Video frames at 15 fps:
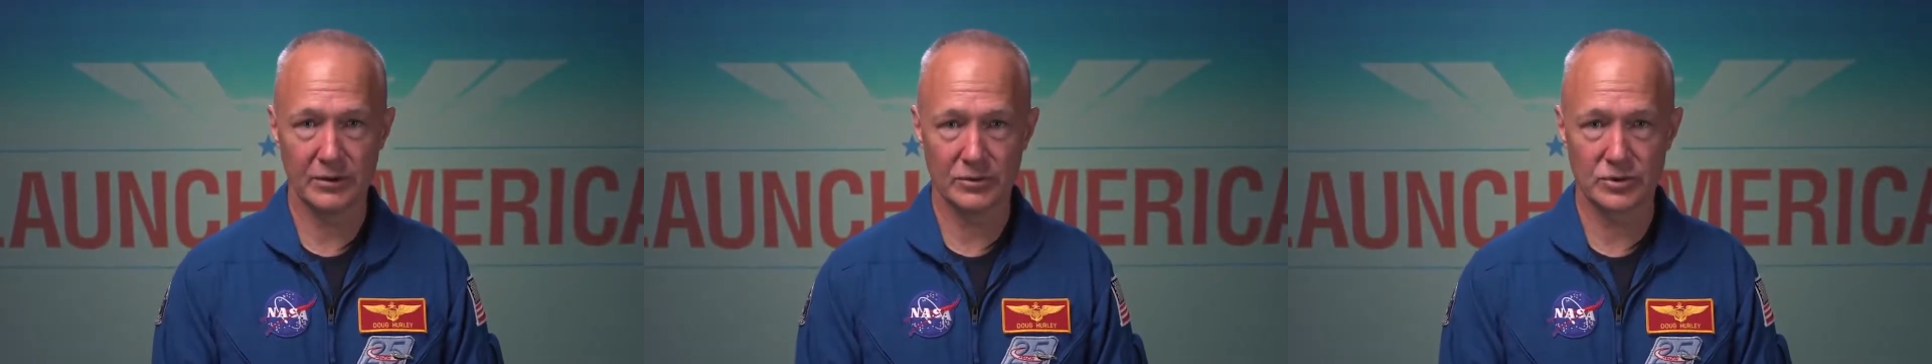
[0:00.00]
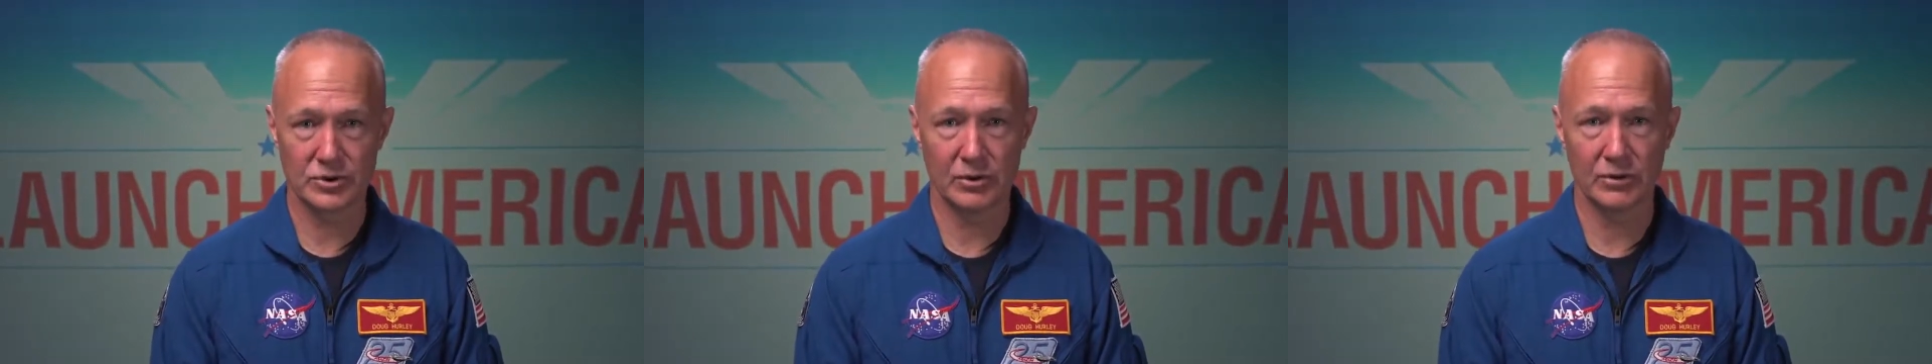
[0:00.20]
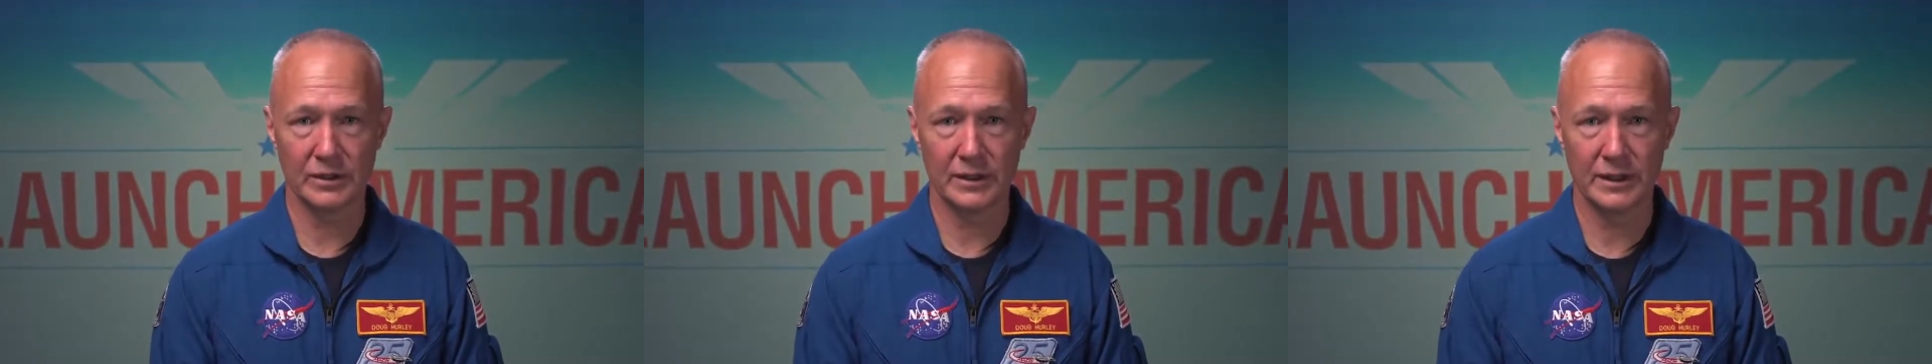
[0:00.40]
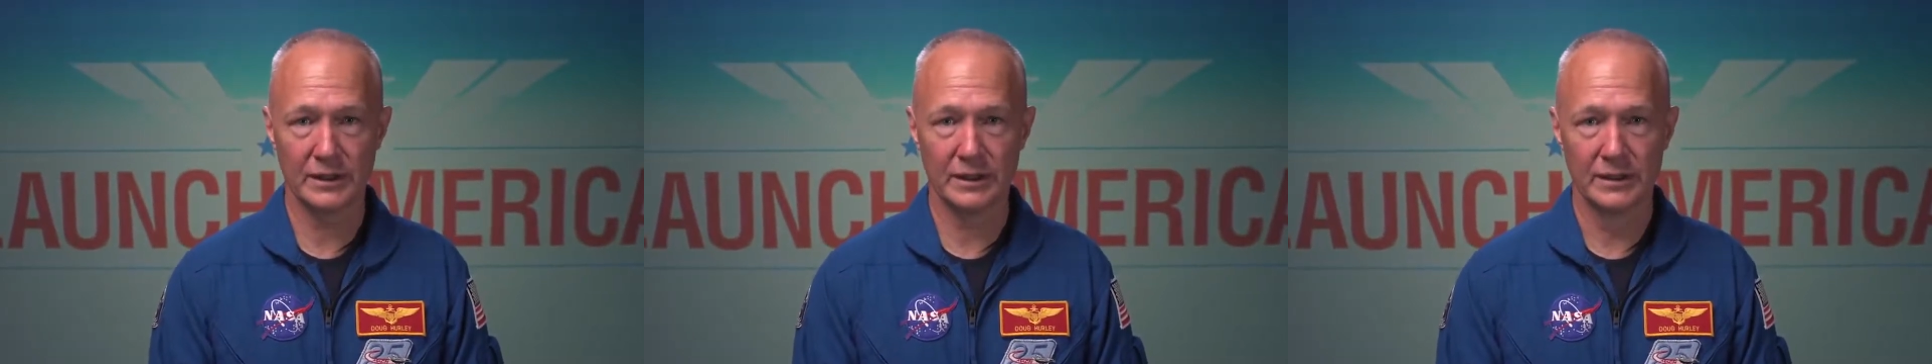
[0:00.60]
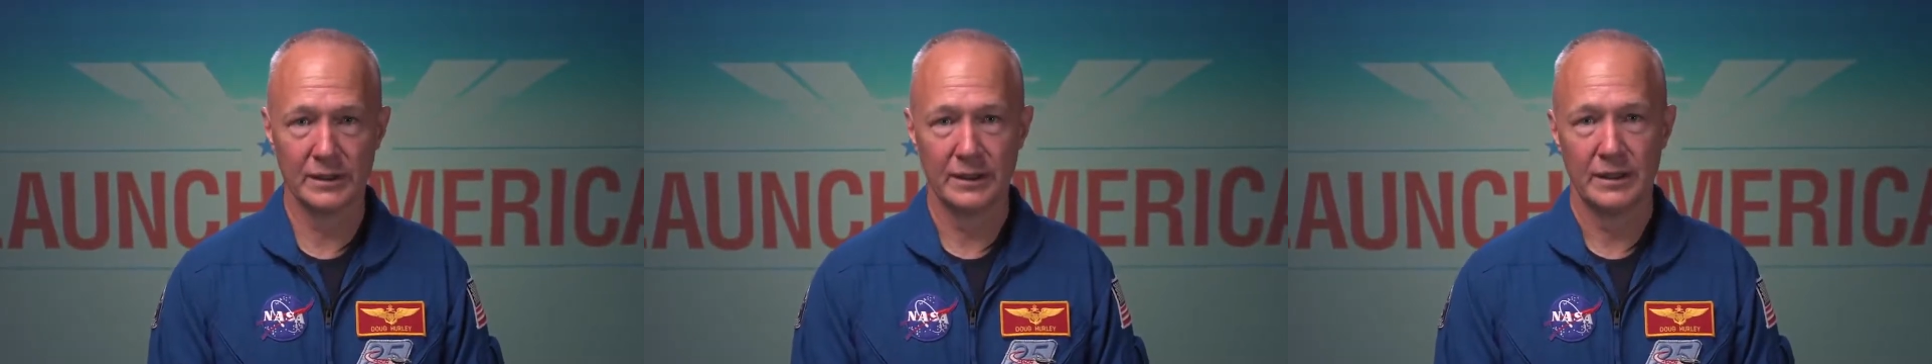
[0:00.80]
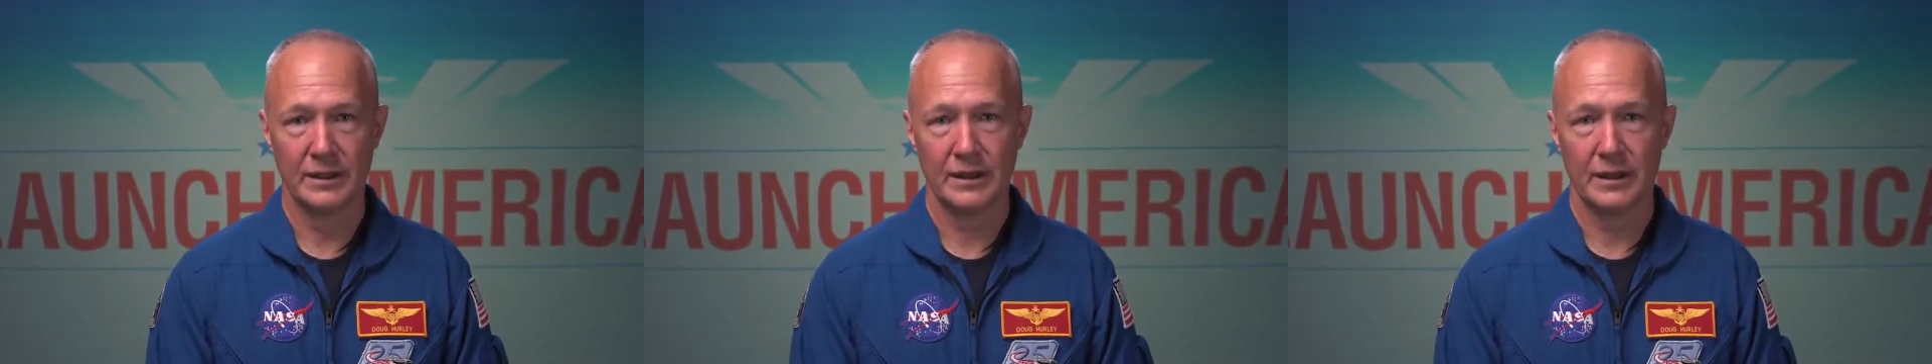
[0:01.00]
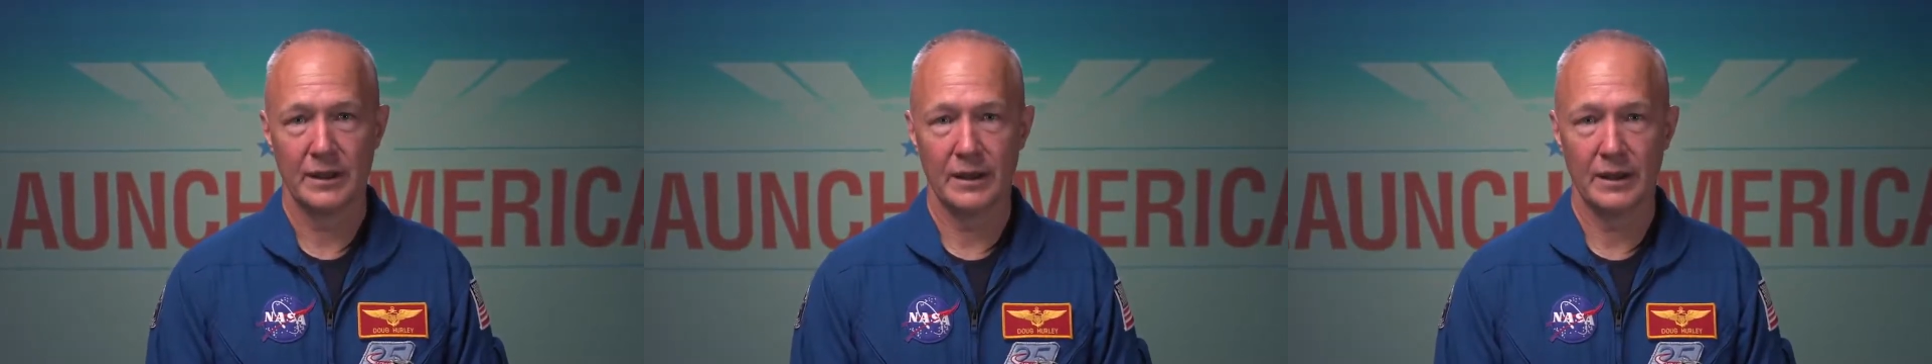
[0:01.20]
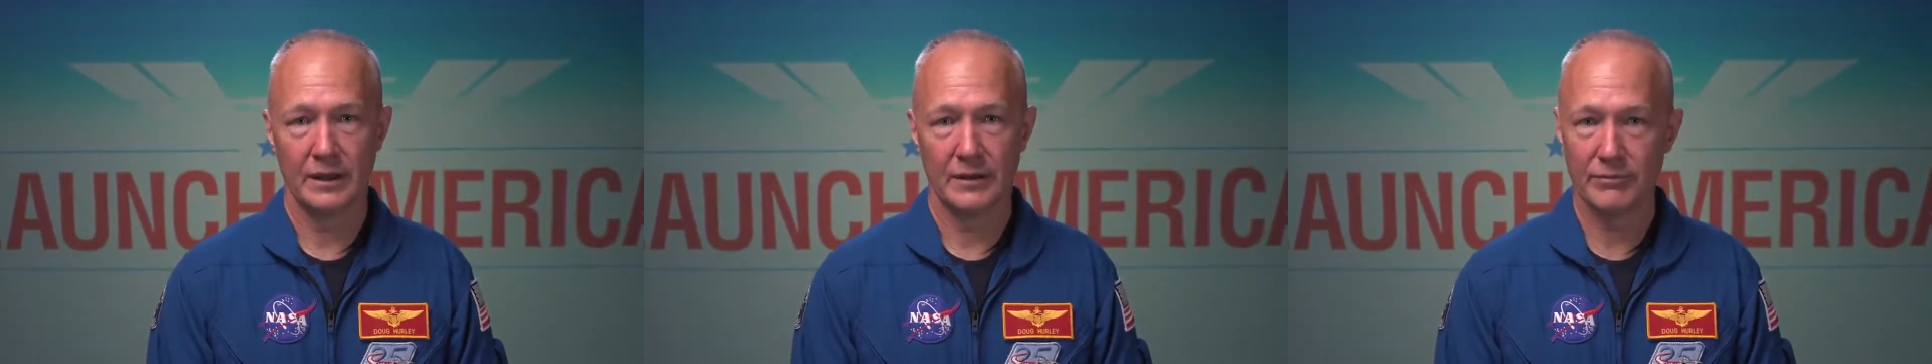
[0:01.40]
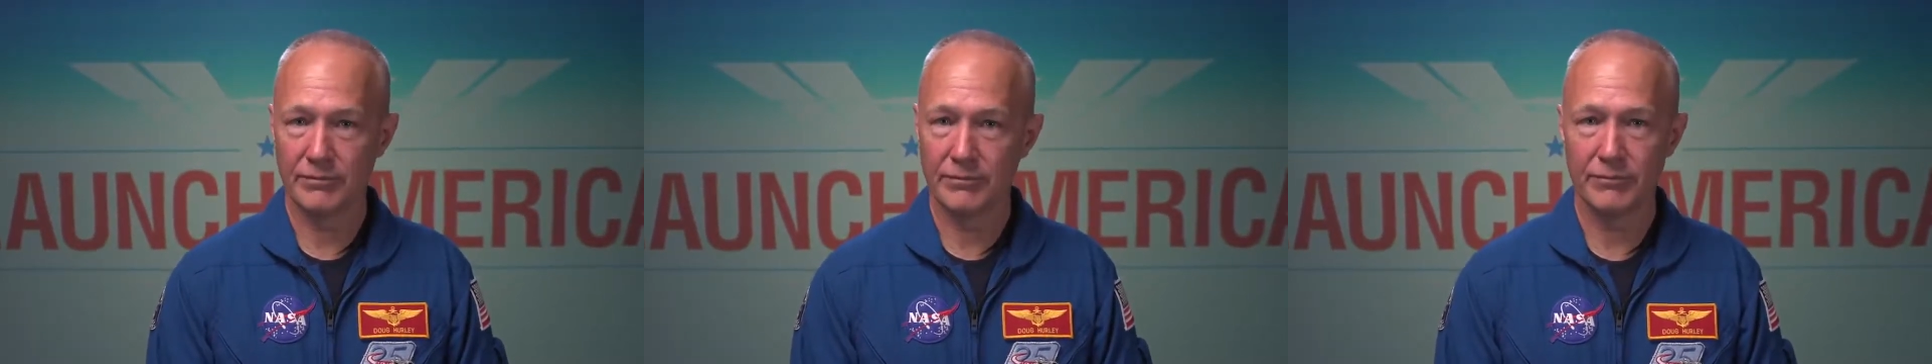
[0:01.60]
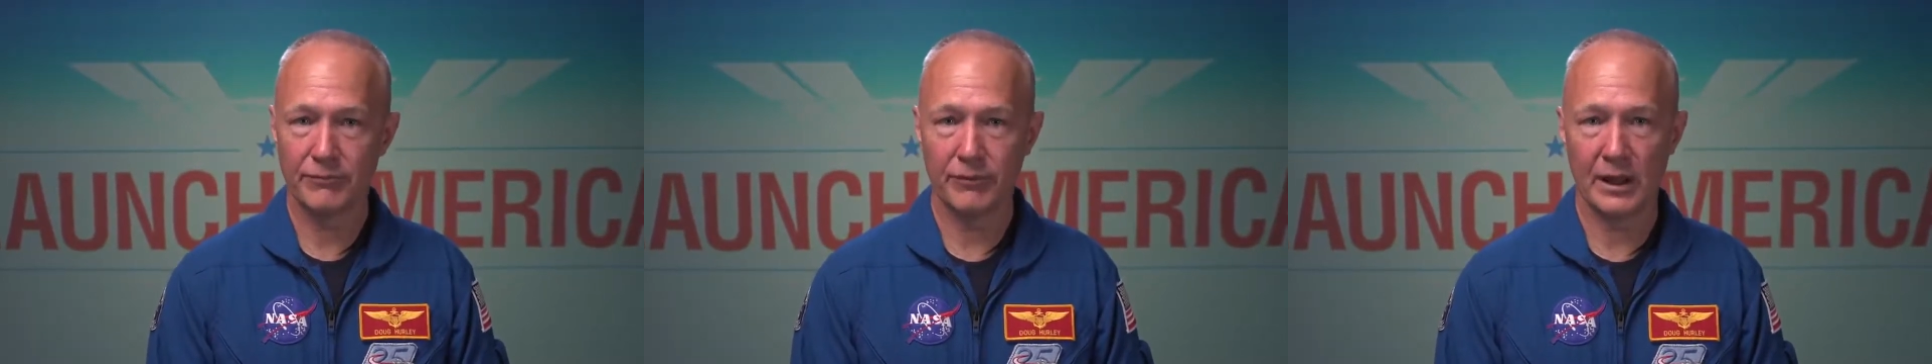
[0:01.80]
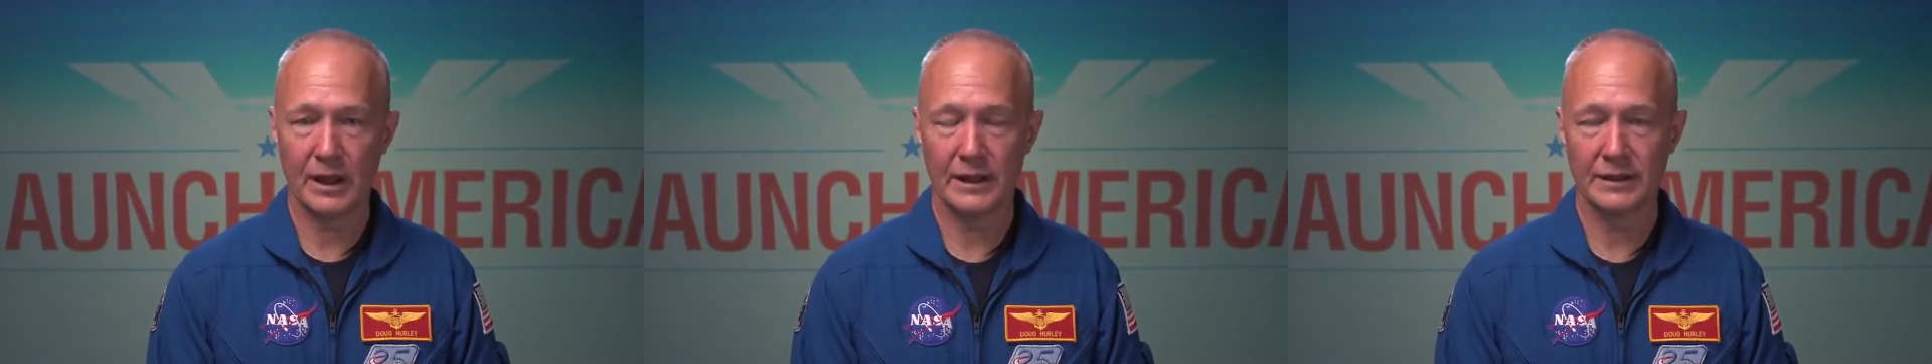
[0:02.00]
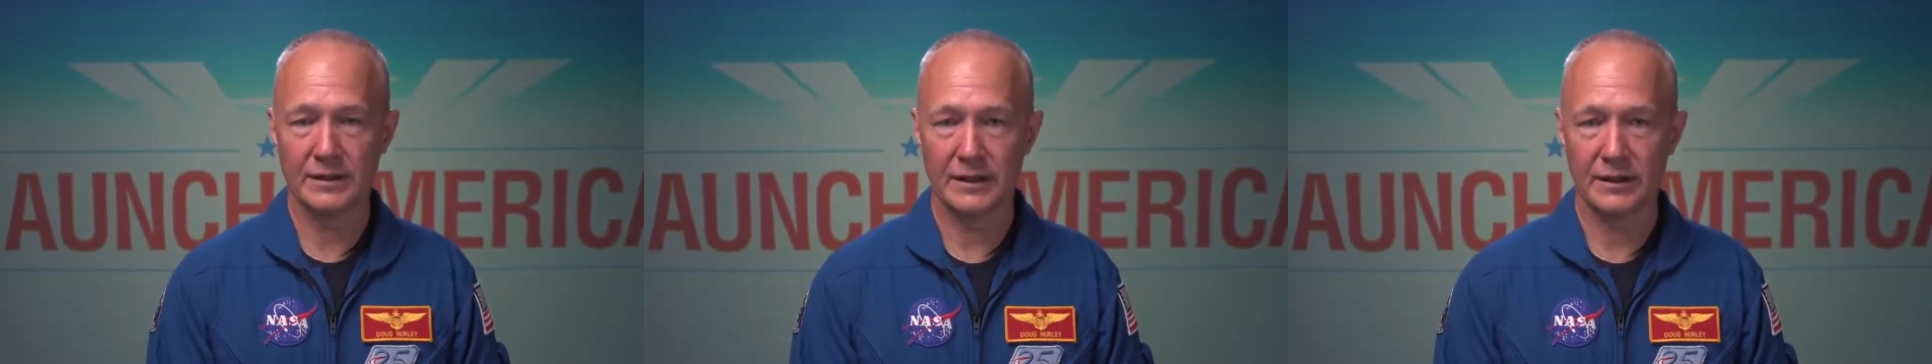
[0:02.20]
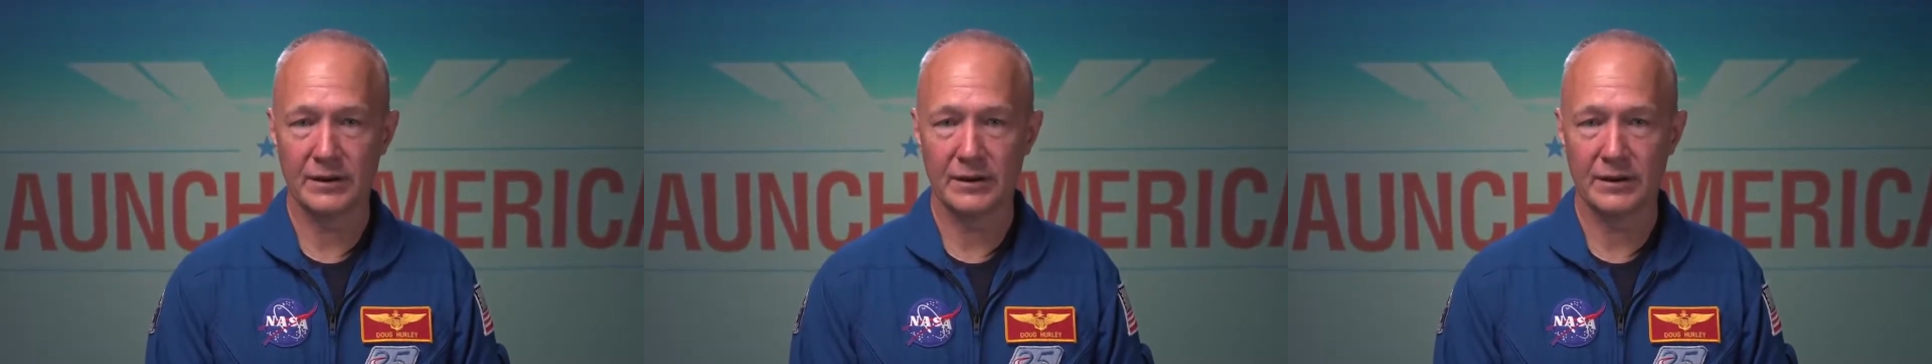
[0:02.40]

shortly flying to the